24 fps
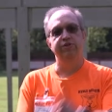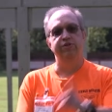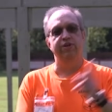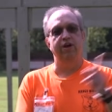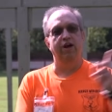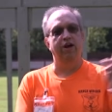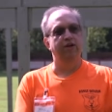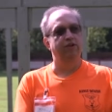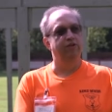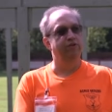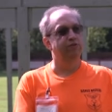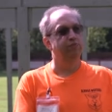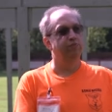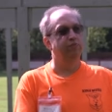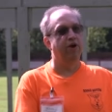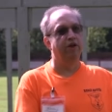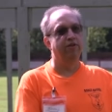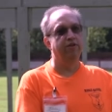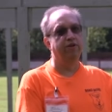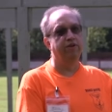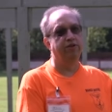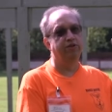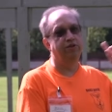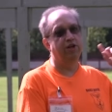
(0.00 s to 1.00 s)
sides by
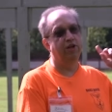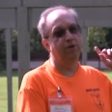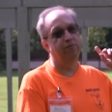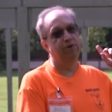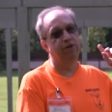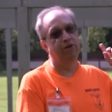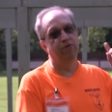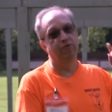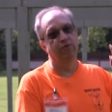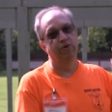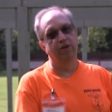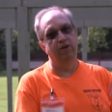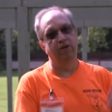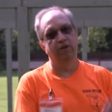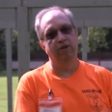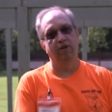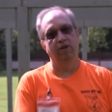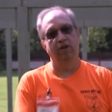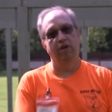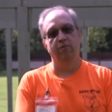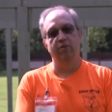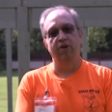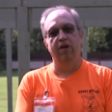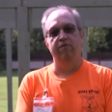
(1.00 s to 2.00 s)
the Neshaminy Creek,
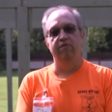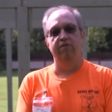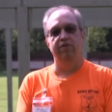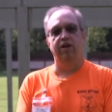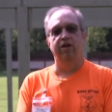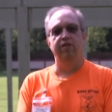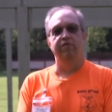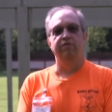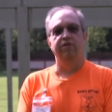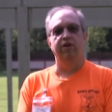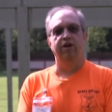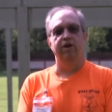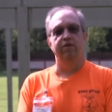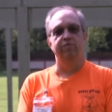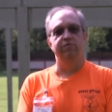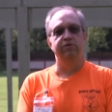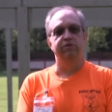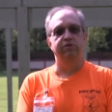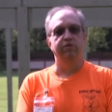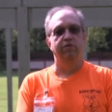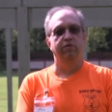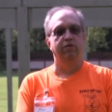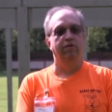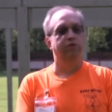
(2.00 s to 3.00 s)
and we have a lot of
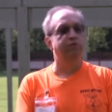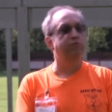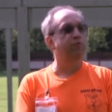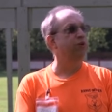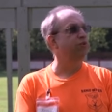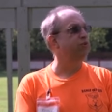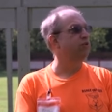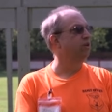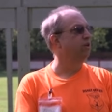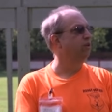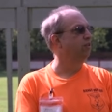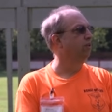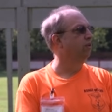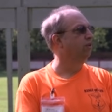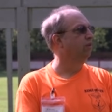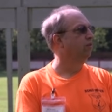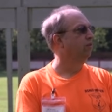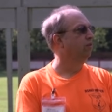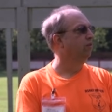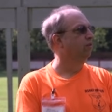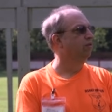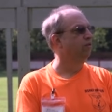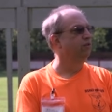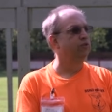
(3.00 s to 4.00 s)
times, especially in the
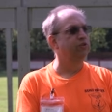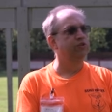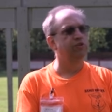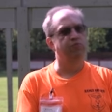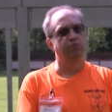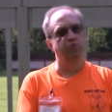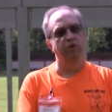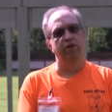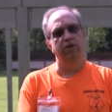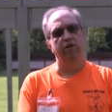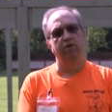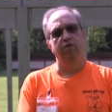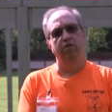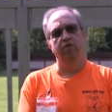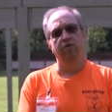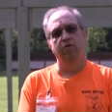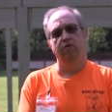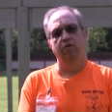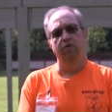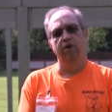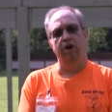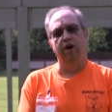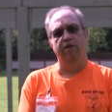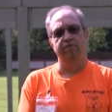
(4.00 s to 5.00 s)
spring
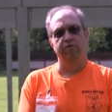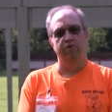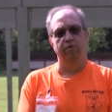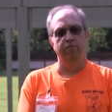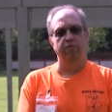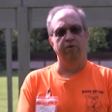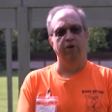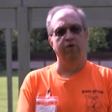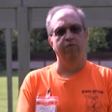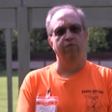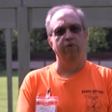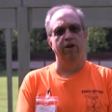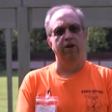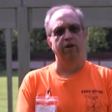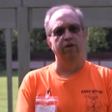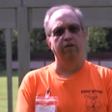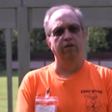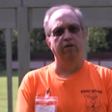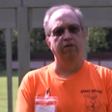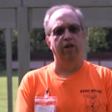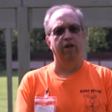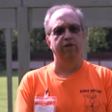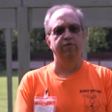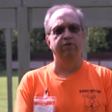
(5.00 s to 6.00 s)
or after a big rain,
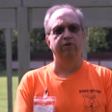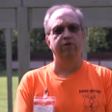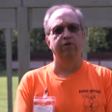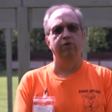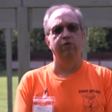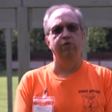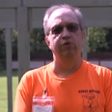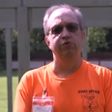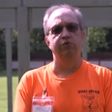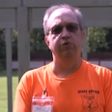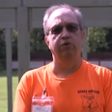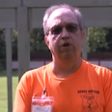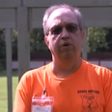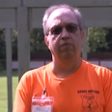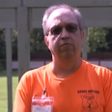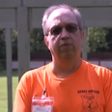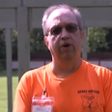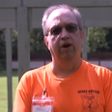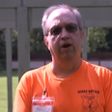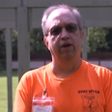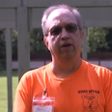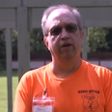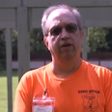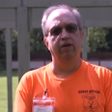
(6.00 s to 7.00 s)
a lot of canoers will come
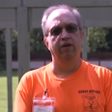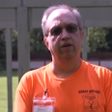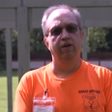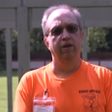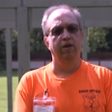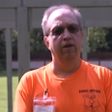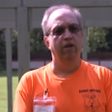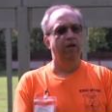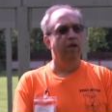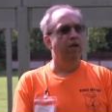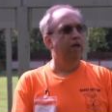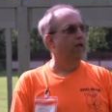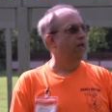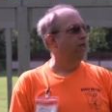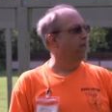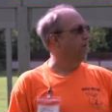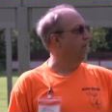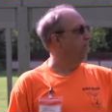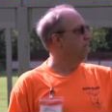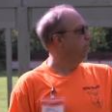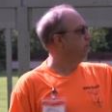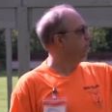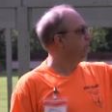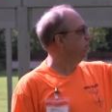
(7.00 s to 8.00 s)
by.
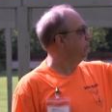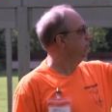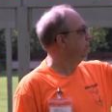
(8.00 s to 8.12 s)
And the,